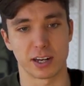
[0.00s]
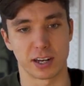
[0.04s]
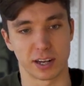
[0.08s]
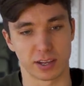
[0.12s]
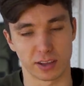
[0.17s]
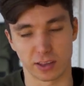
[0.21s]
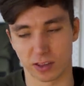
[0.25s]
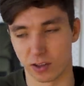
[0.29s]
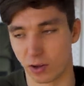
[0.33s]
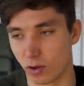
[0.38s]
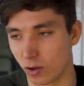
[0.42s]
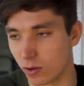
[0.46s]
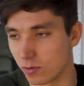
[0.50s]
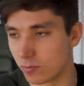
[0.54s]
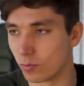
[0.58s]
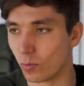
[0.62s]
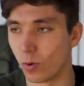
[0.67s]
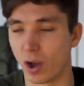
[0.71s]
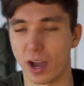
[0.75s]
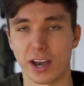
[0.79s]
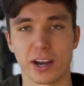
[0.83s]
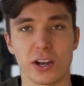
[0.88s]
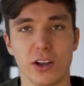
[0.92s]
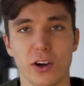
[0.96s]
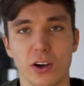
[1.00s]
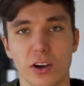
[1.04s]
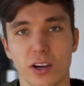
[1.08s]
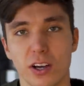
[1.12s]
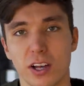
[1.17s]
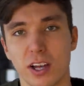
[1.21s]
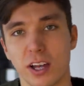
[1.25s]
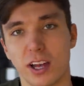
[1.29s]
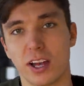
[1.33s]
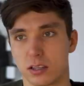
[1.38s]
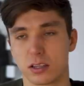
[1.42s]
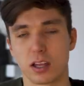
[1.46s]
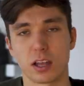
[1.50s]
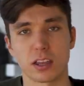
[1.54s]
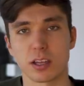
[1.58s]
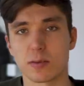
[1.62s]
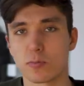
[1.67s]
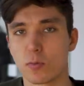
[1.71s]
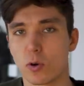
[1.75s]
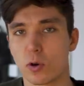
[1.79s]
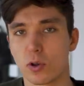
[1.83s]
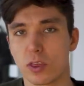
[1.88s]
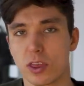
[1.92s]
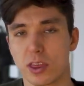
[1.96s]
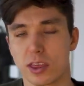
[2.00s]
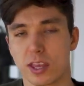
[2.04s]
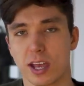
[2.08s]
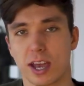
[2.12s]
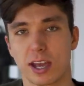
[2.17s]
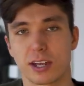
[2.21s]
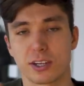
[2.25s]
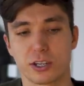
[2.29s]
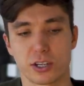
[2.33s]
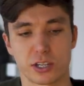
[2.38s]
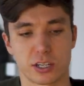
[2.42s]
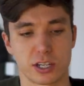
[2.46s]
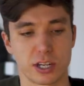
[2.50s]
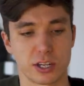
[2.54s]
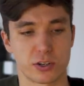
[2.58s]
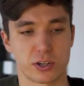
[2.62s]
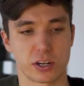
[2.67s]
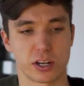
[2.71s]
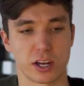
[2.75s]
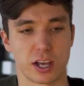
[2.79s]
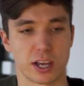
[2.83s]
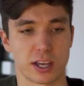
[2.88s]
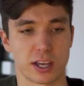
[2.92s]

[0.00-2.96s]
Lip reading: and I thought, why not? Nothing more than that, just literally